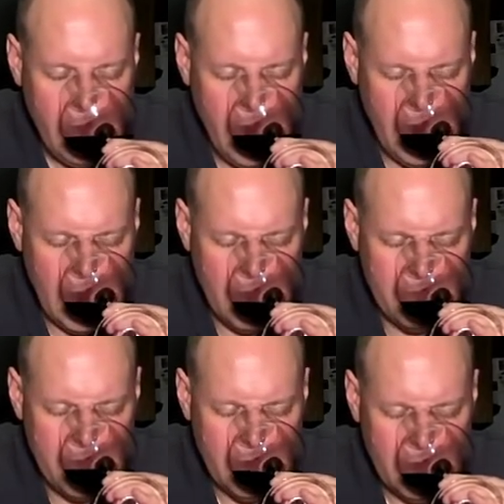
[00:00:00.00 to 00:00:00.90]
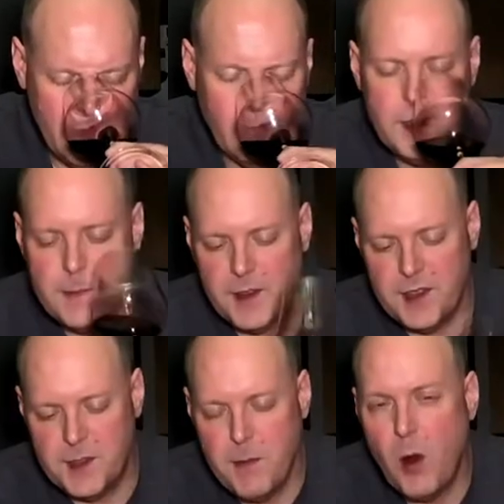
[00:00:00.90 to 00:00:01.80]
Um, we smell the
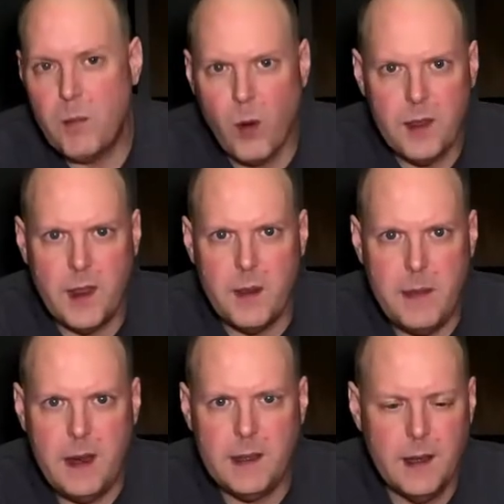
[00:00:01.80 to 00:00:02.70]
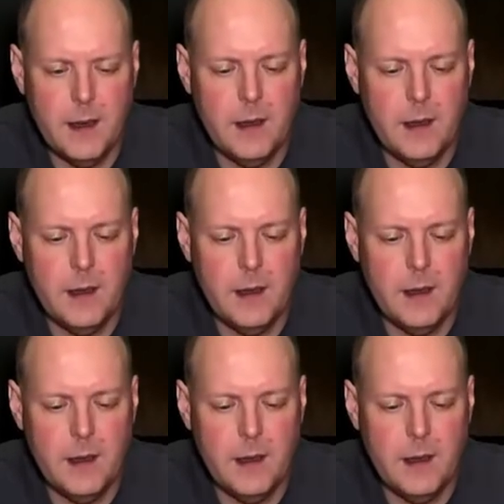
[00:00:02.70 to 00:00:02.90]
smoke more than the meat.